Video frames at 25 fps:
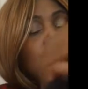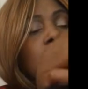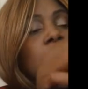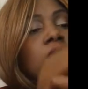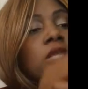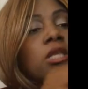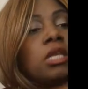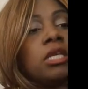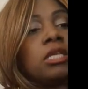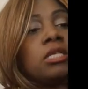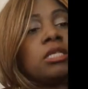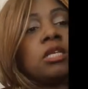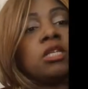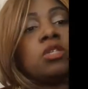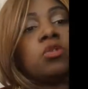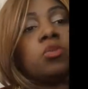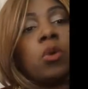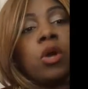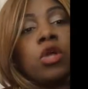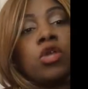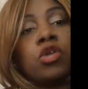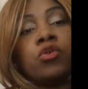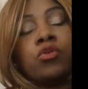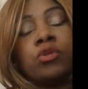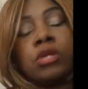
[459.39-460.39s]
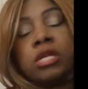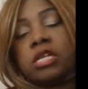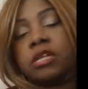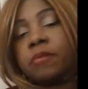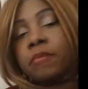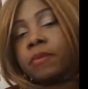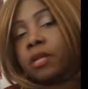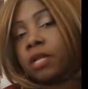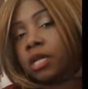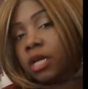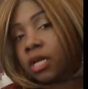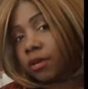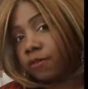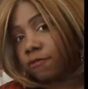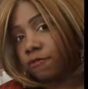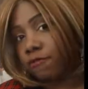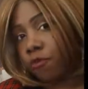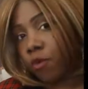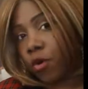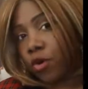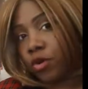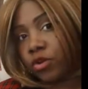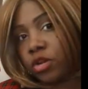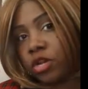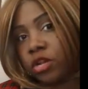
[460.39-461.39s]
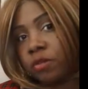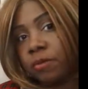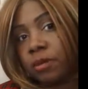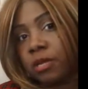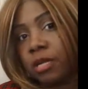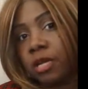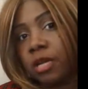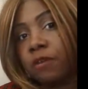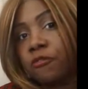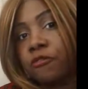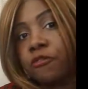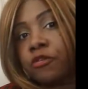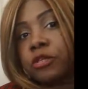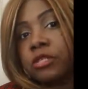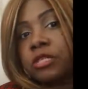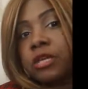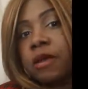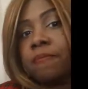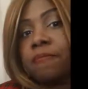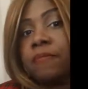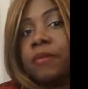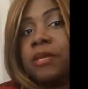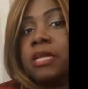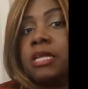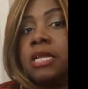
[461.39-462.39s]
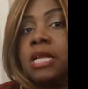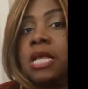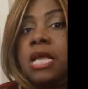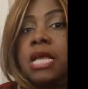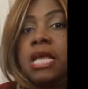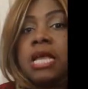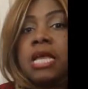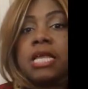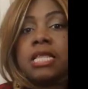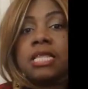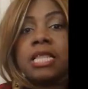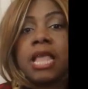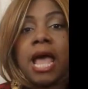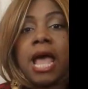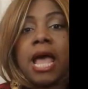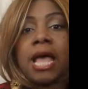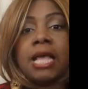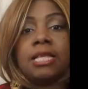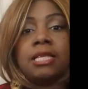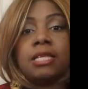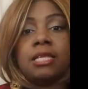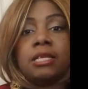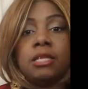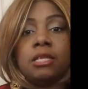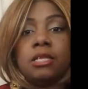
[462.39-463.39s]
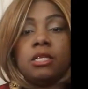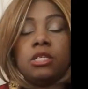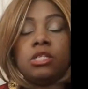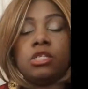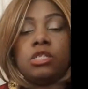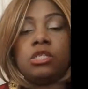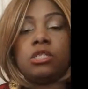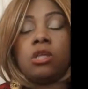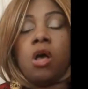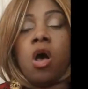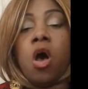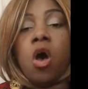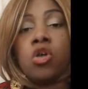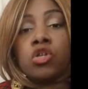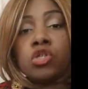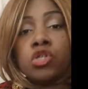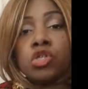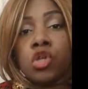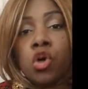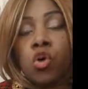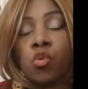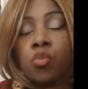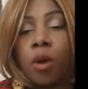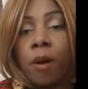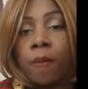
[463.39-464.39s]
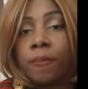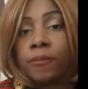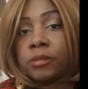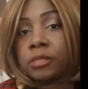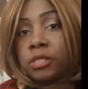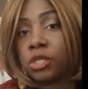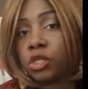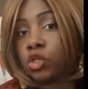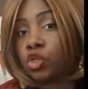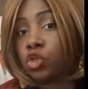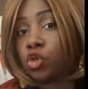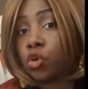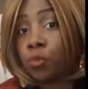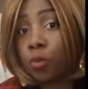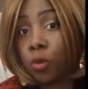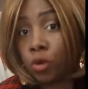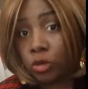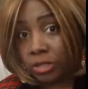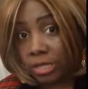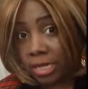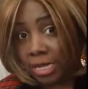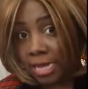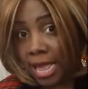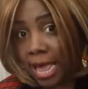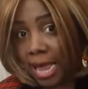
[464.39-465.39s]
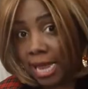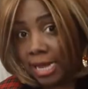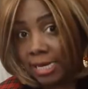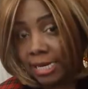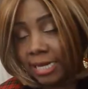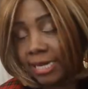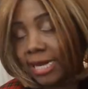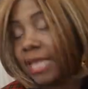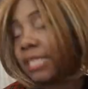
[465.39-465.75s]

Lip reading: this is what you need to be looking for. You need to be looking for something that also represents your personality.